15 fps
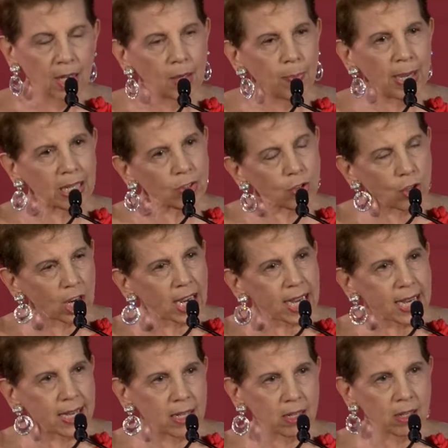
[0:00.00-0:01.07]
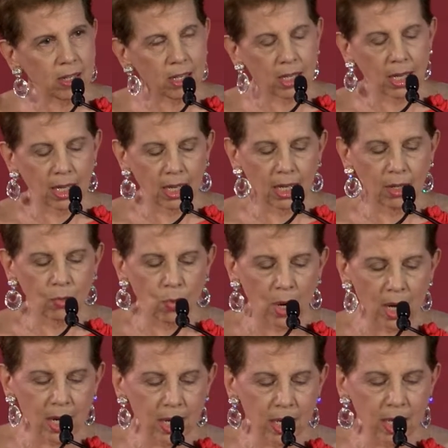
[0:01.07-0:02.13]
about jazz and
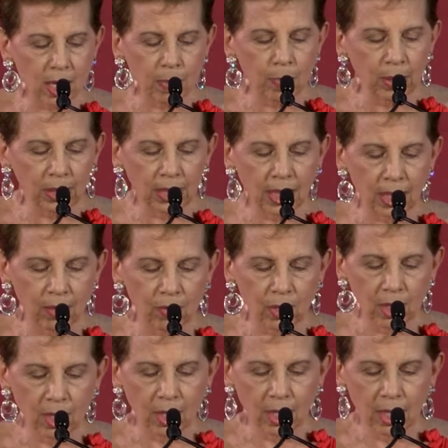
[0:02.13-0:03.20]
why he believed